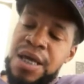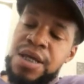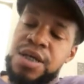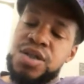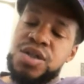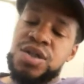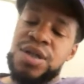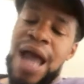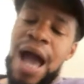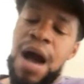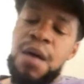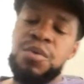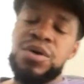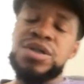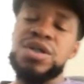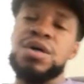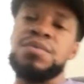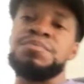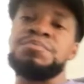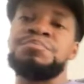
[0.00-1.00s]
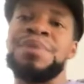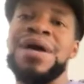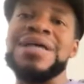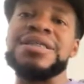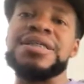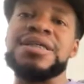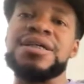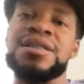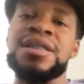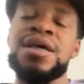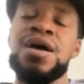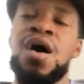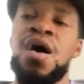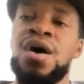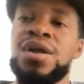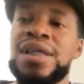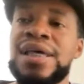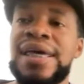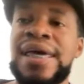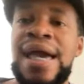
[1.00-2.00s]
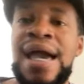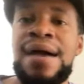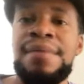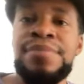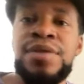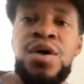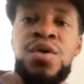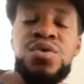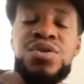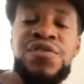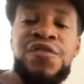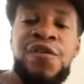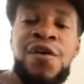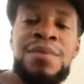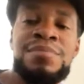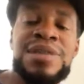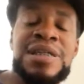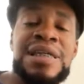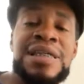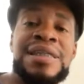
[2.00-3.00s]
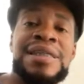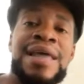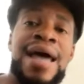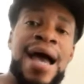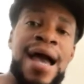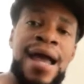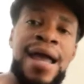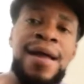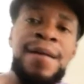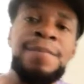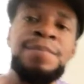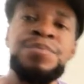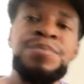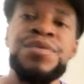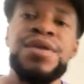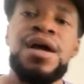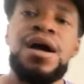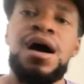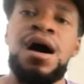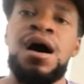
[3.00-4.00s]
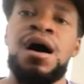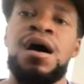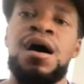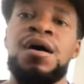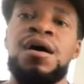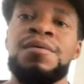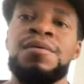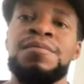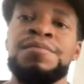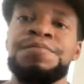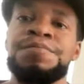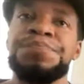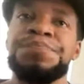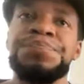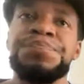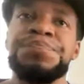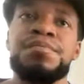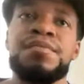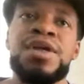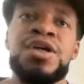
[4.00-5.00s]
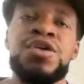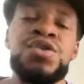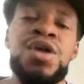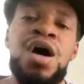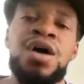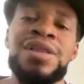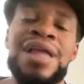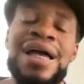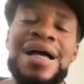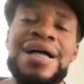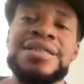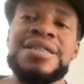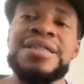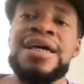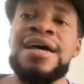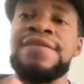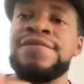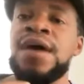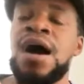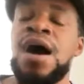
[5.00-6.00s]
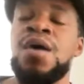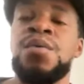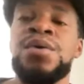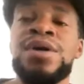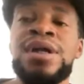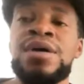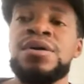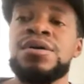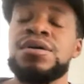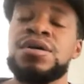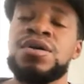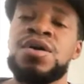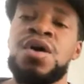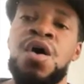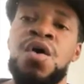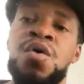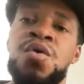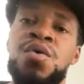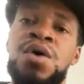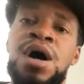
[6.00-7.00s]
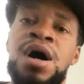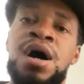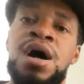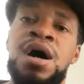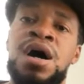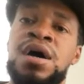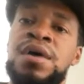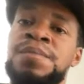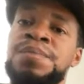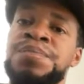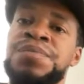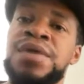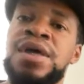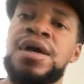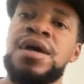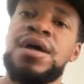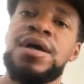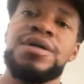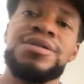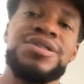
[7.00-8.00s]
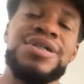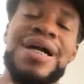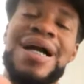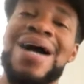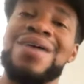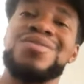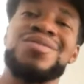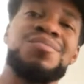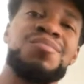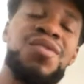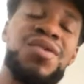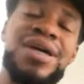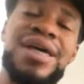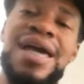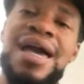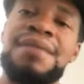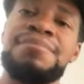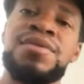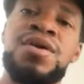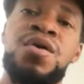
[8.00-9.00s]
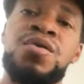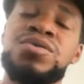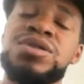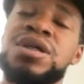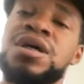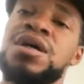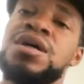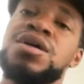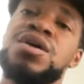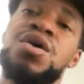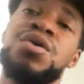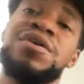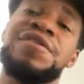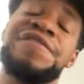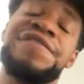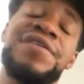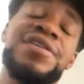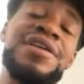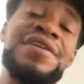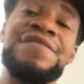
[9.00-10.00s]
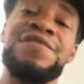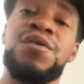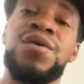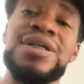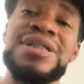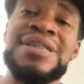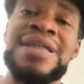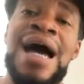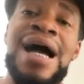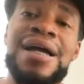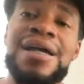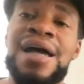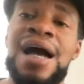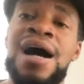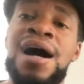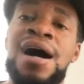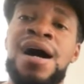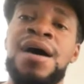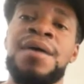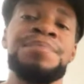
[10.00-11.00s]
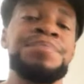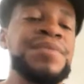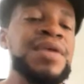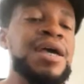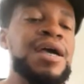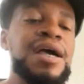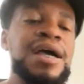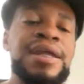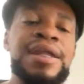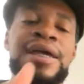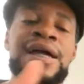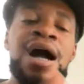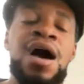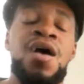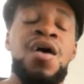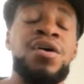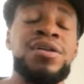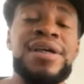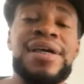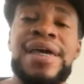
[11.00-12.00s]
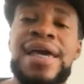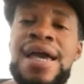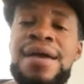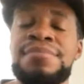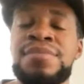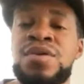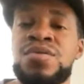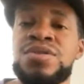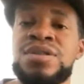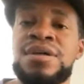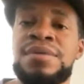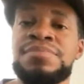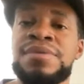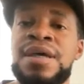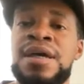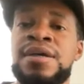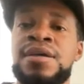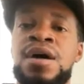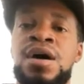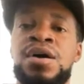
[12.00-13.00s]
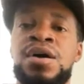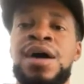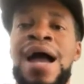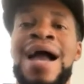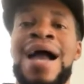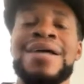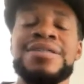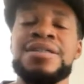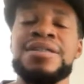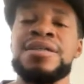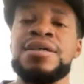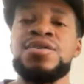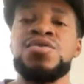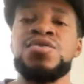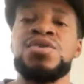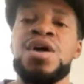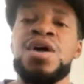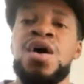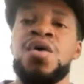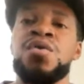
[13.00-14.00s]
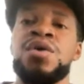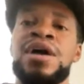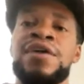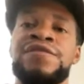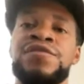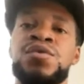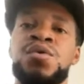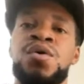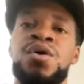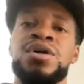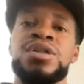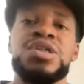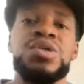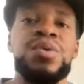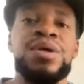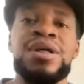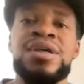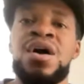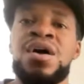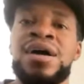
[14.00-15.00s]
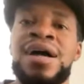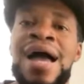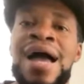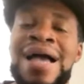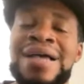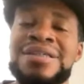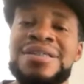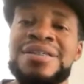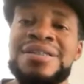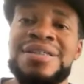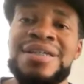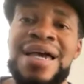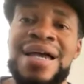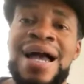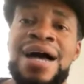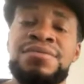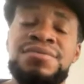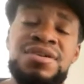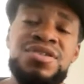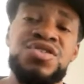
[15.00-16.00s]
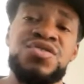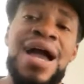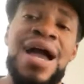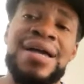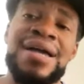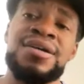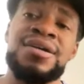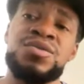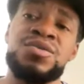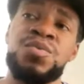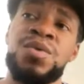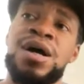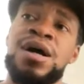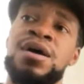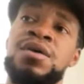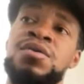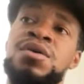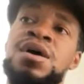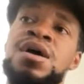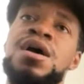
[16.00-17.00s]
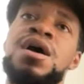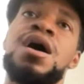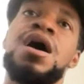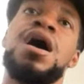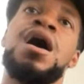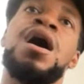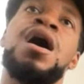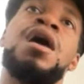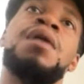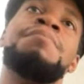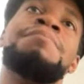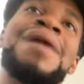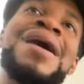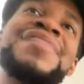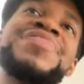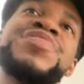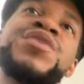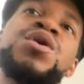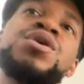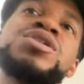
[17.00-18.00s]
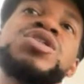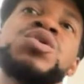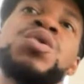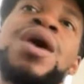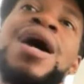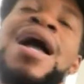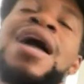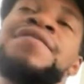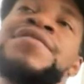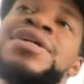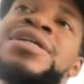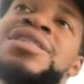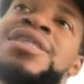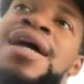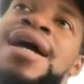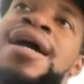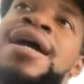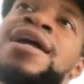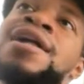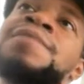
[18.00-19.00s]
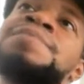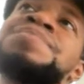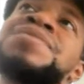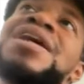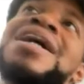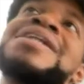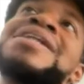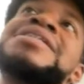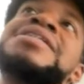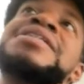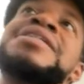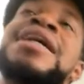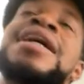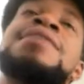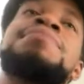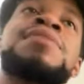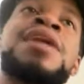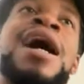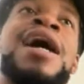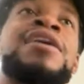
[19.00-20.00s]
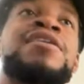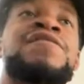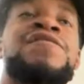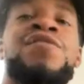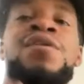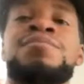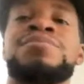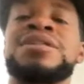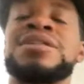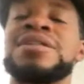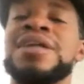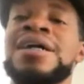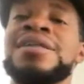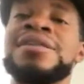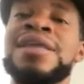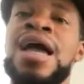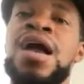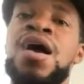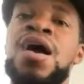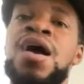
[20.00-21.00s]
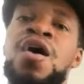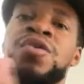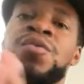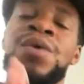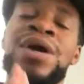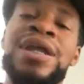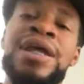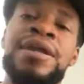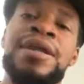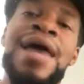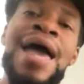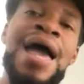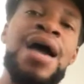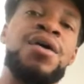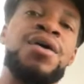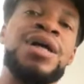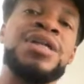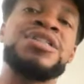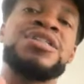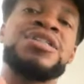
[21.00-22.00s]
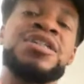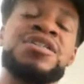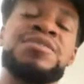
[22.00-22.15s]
So that was basically all the camp notes from today. Like I said, if y'all want to go check out some more camp notes, go to phillyvoice.com, and they got all the camp notes up there. Y'all can actually, if you're on Twitter, y'all can actually check out the track as well. My thoughts on everything, it seemed like from Sunday all the way to now, it's